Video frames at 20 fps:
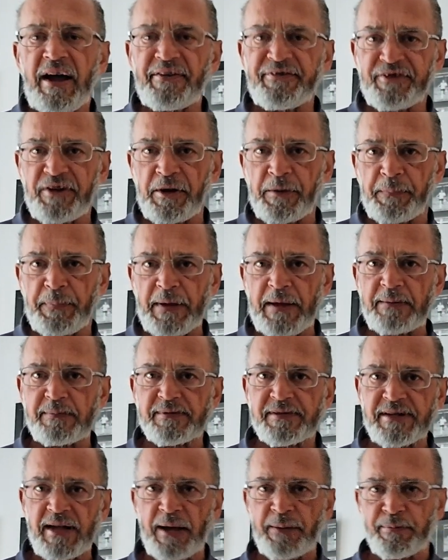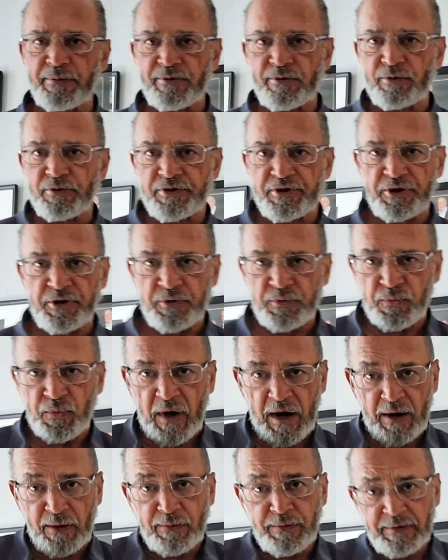Afternoon peeps, hope we're all doing
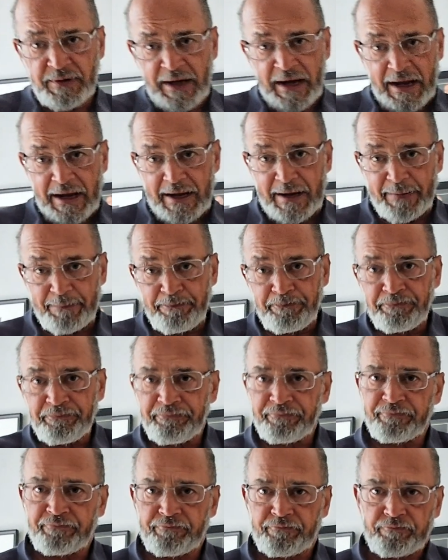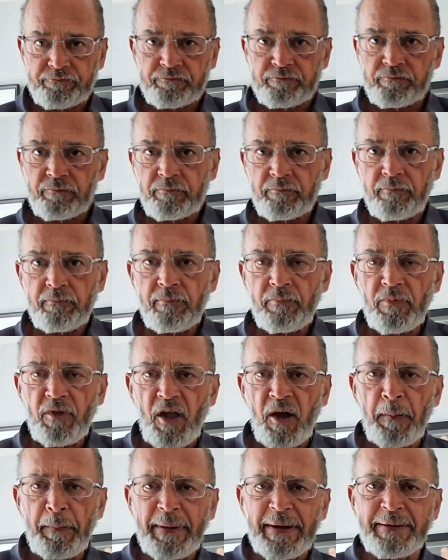well. Been
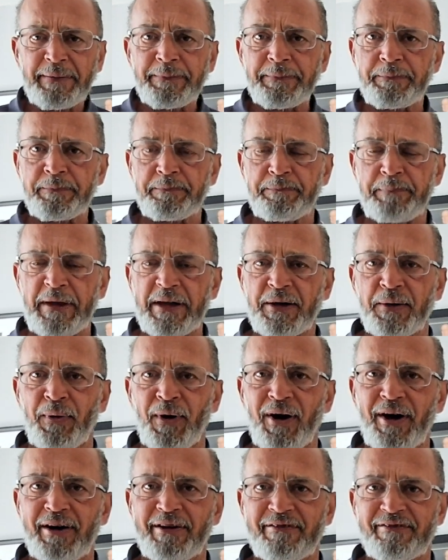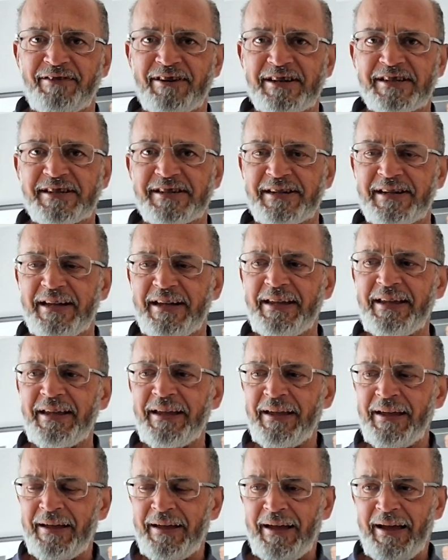a bit quiet recently,
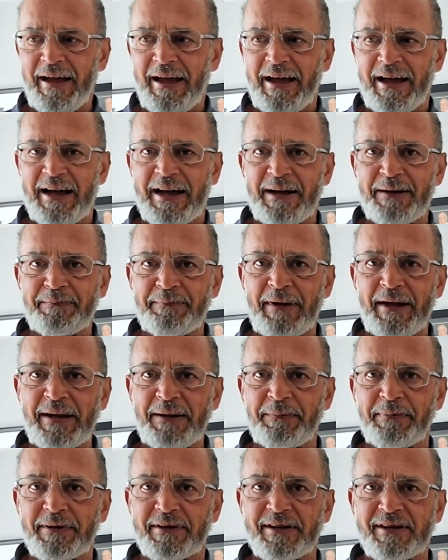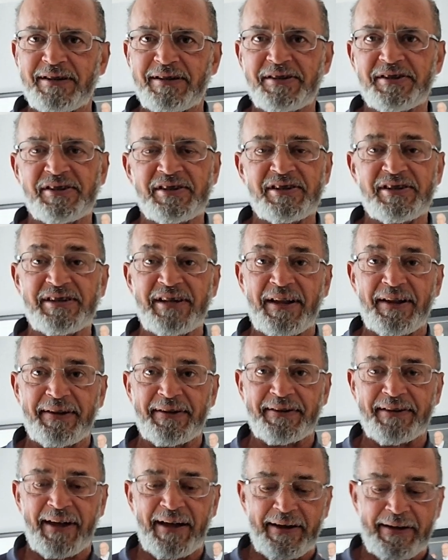mainly because just the other
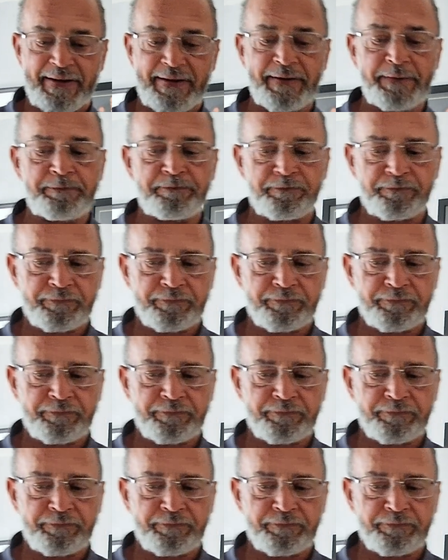day